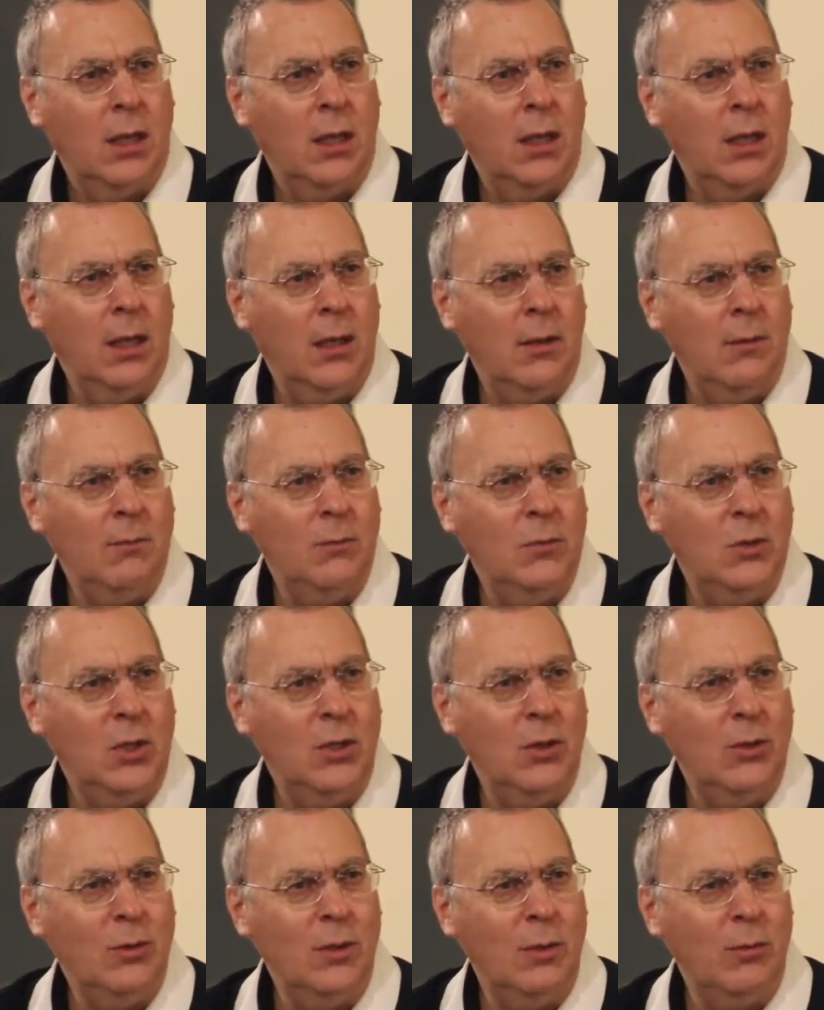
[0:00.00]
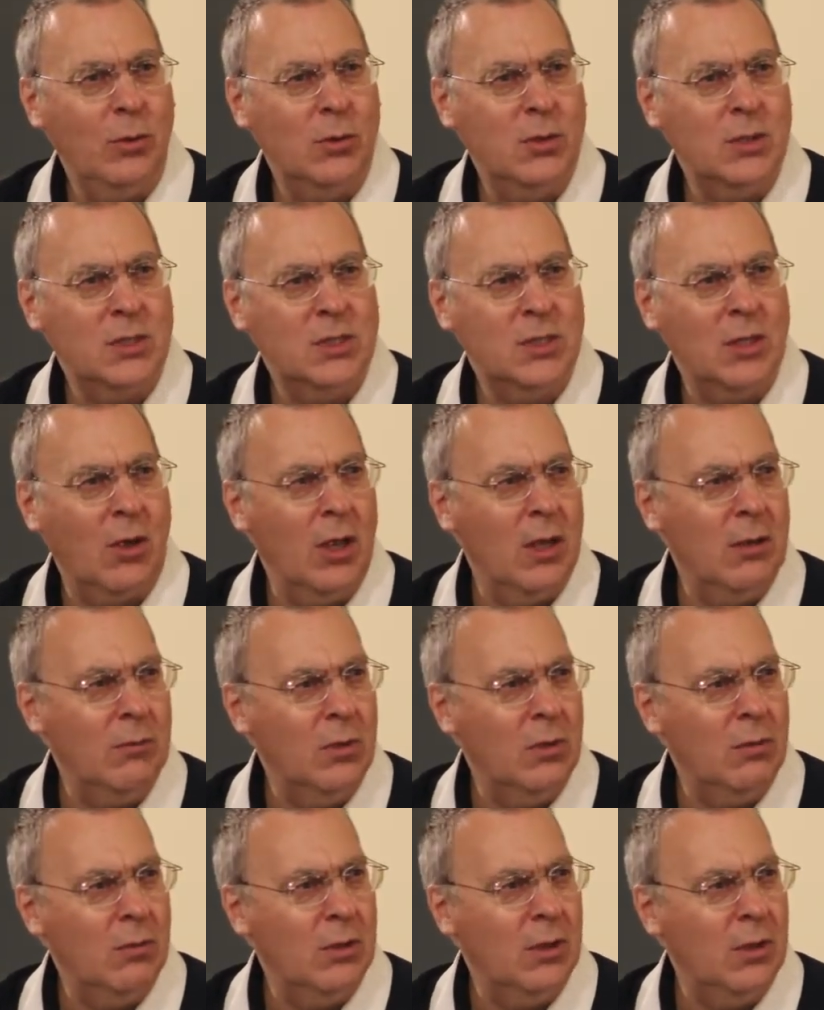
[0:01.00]
In the Buddha's time,
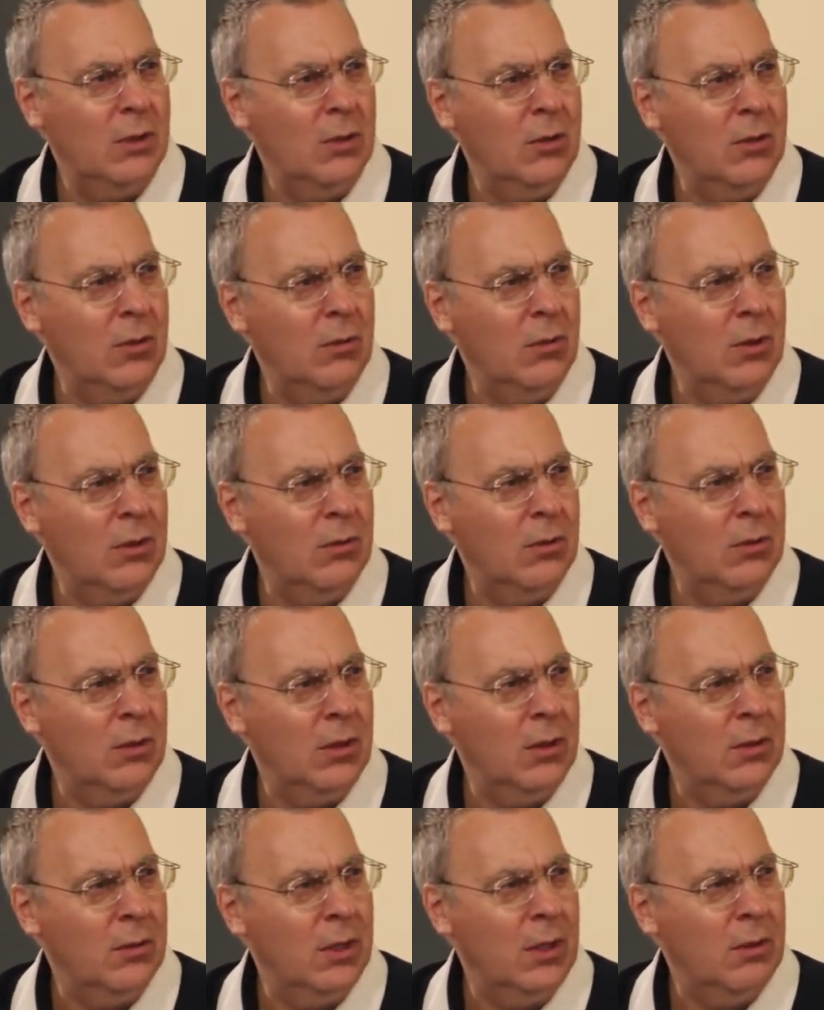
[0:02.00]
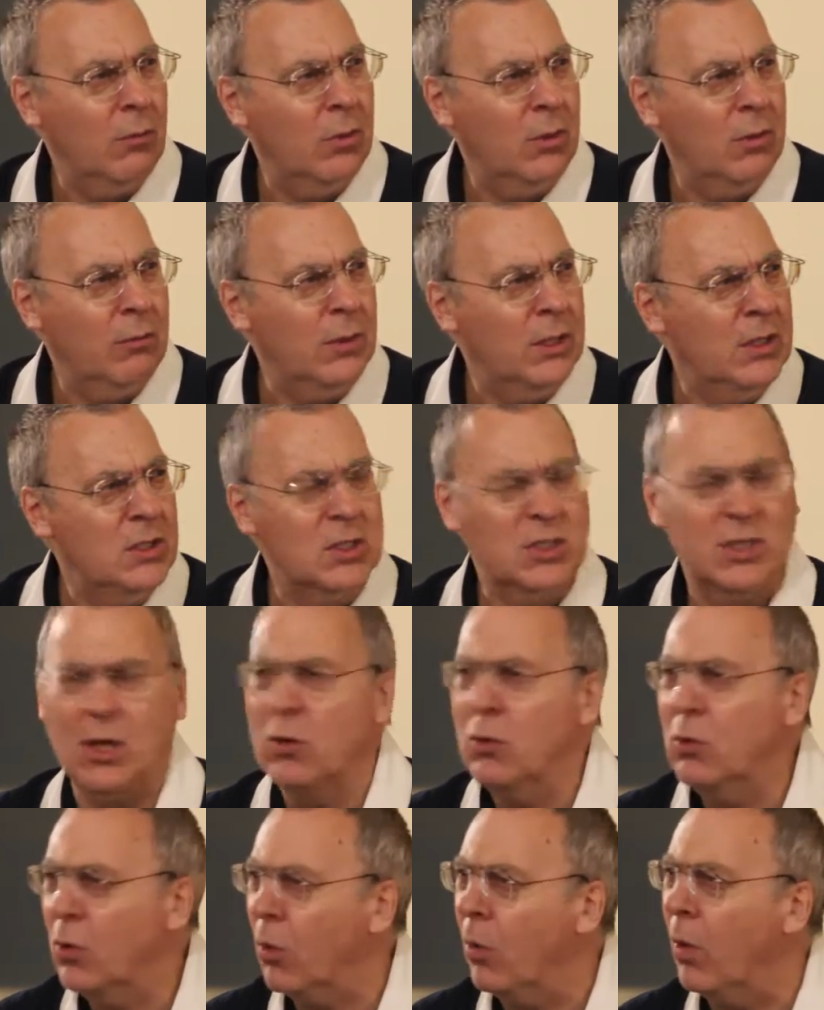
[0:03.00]
it would have been
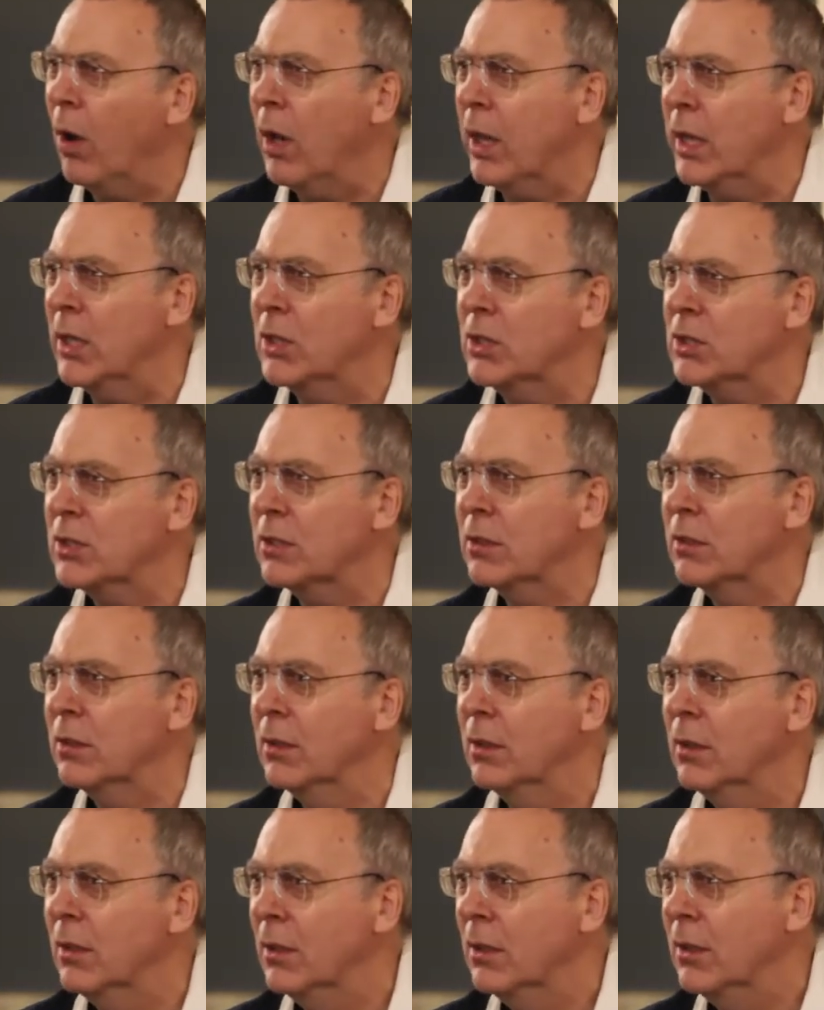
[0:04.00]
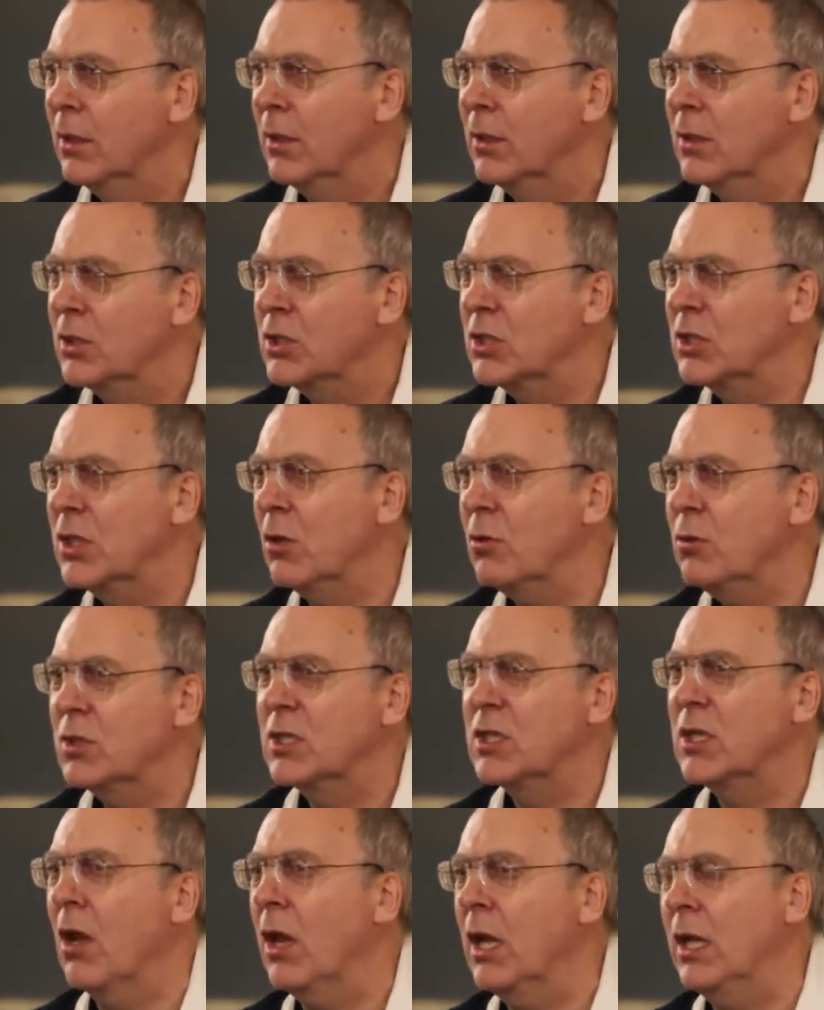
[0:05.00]
so quiet, so
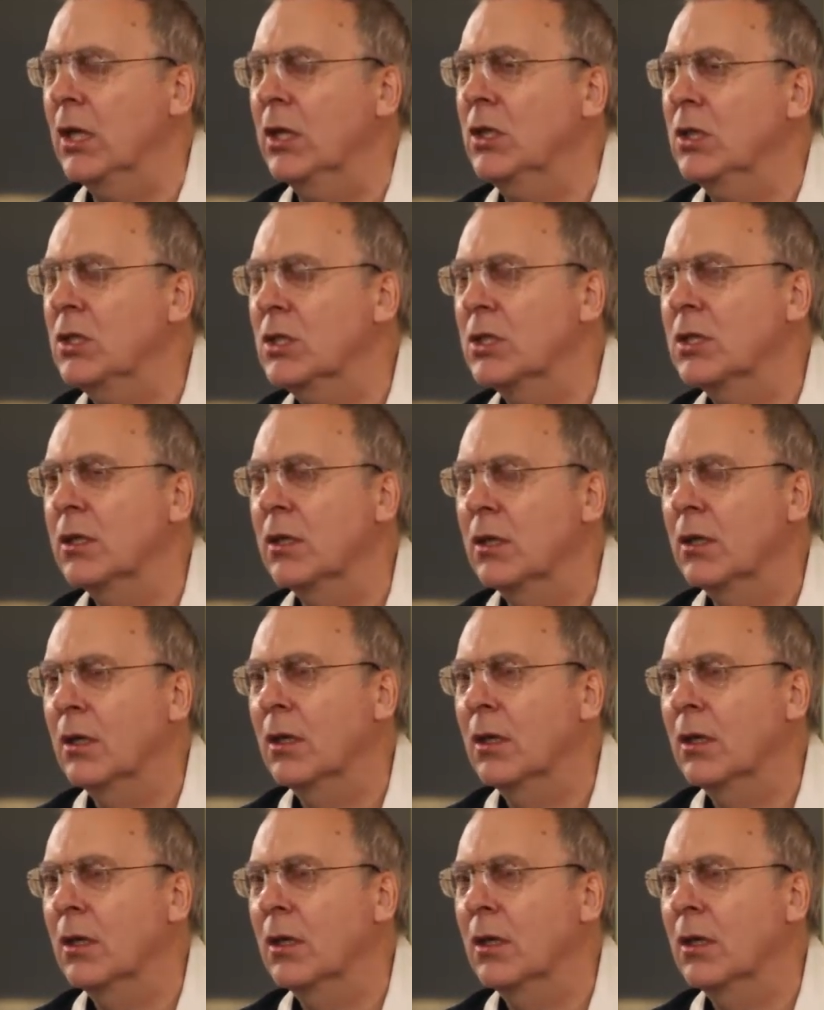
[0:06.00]
silent.